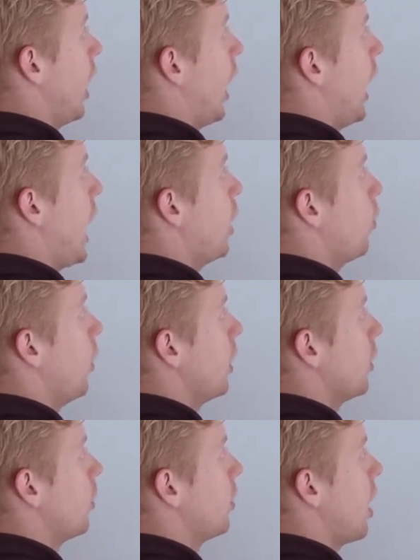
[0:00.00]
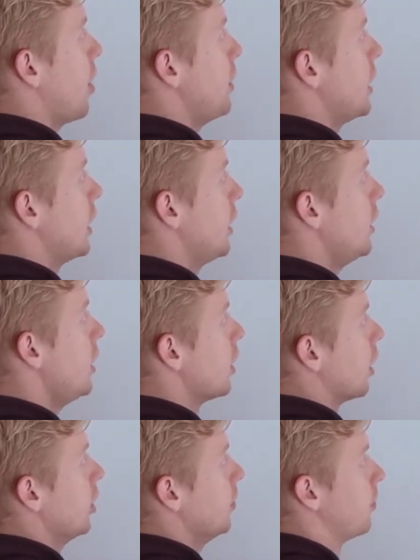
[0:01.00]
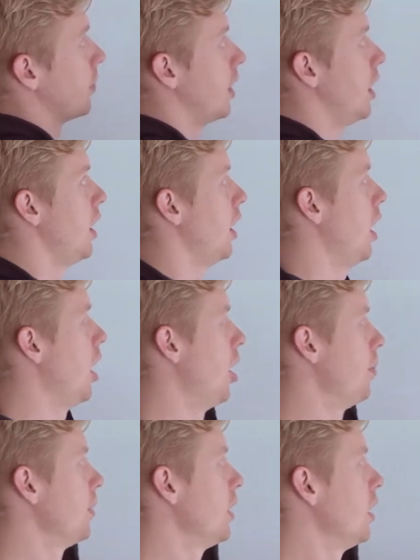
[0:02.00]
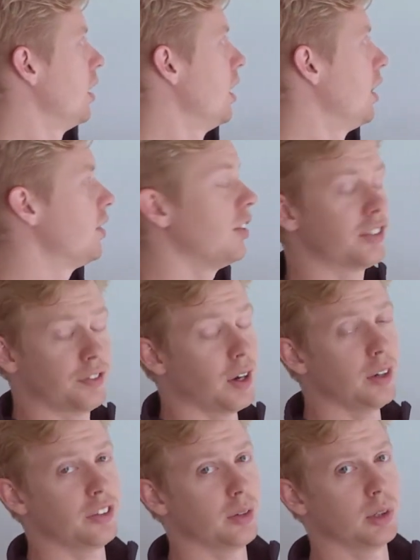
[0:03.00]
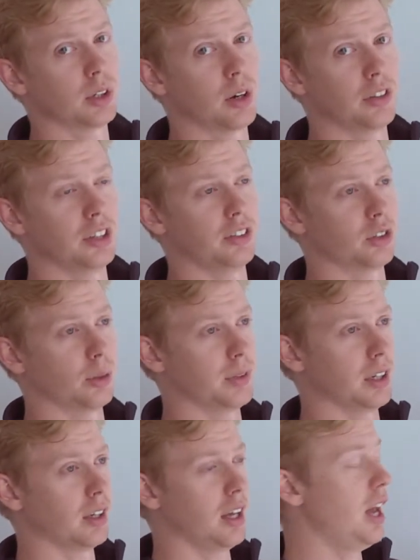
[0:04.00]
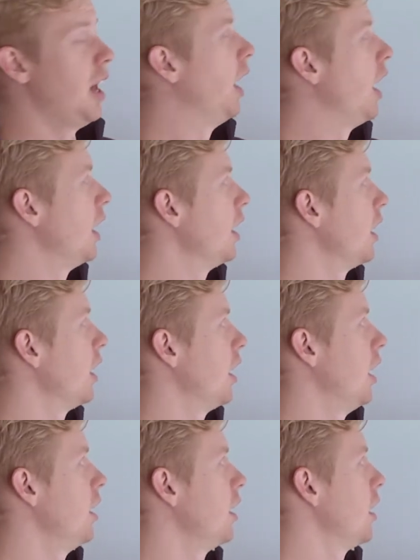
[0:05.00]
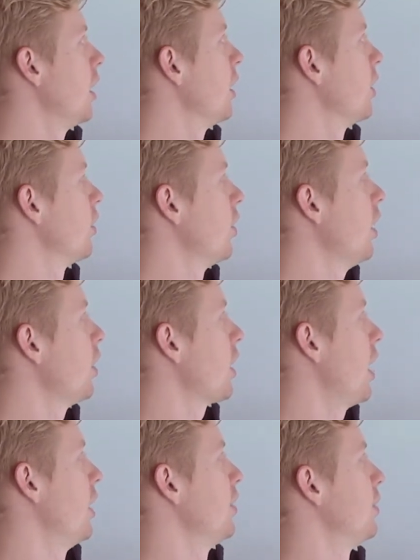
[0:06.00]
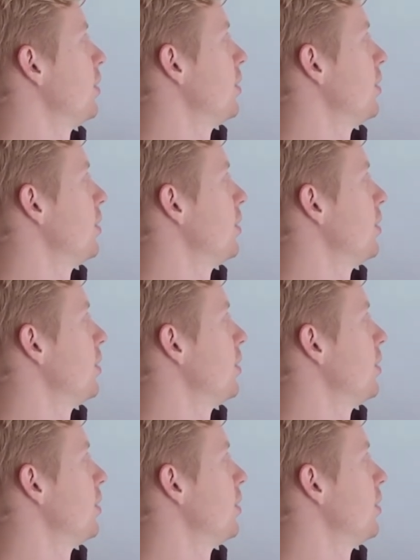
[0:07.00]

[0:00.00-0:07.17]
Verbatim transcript: And what, what's happening here, um, this is very similar to cross-site scripting. And, and, and there's another kind of,